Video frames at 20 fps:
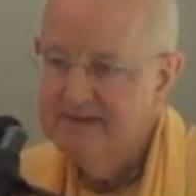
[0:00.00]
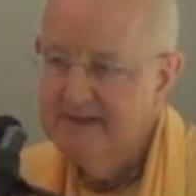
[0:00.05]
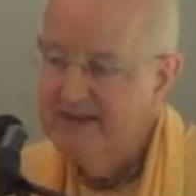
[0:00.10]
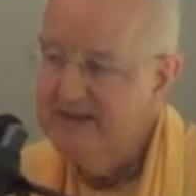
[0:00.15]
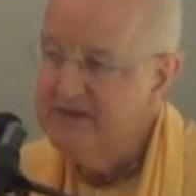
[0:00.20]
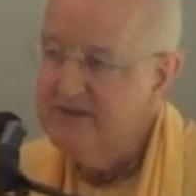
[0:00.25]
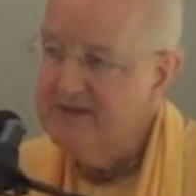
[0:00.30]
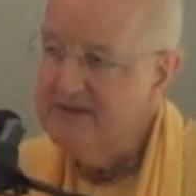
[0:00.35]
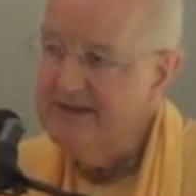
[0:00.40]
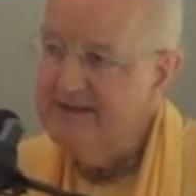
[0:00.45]

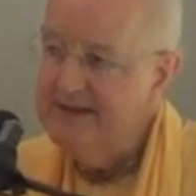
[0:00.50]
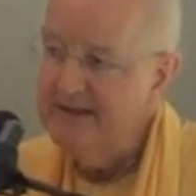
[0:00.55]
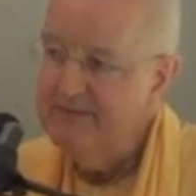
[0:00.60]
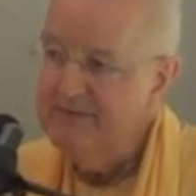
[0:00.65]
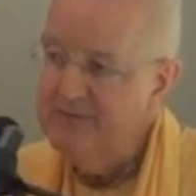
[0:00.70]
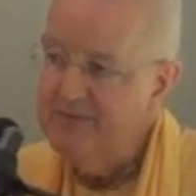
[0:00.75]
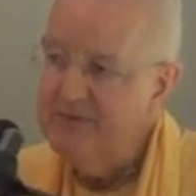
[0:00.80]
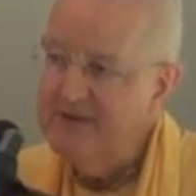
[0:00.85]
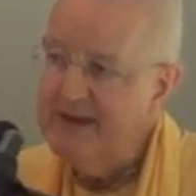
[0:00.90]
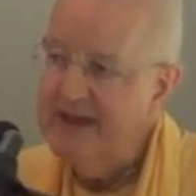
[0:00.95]
It's
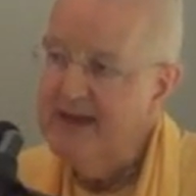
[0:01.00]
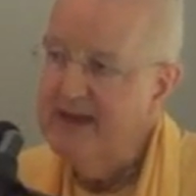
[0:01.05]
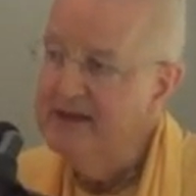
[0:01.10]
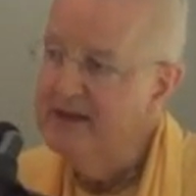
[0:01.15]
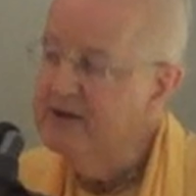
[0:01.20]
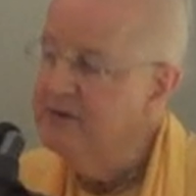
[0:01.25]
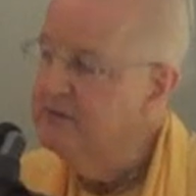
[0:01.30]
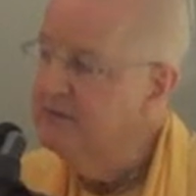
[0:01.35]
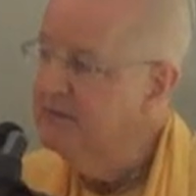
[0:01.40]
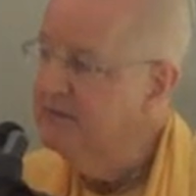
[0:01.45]

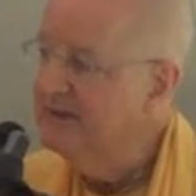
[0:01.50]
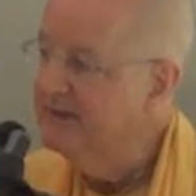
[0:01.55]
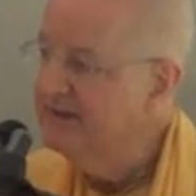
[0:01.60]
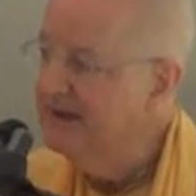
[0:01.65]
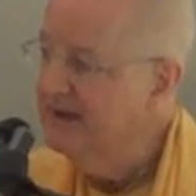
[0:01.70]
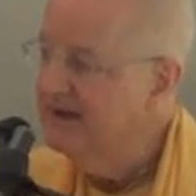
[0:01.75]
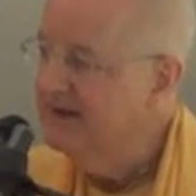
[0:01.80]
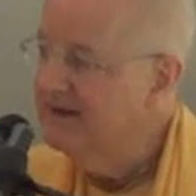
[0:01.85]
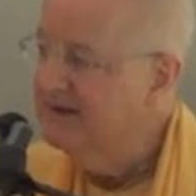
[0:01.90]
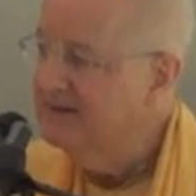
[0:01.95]
forgetting who we
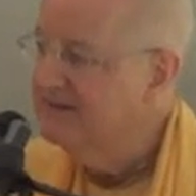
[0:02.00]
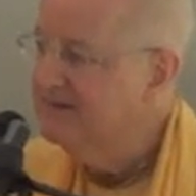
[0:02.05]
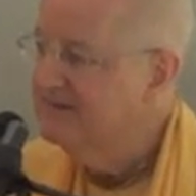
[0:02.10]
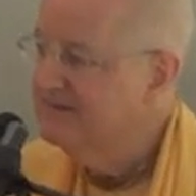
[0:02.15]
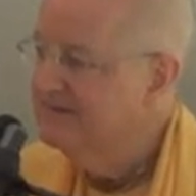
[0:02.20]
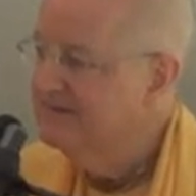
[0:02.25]
really are.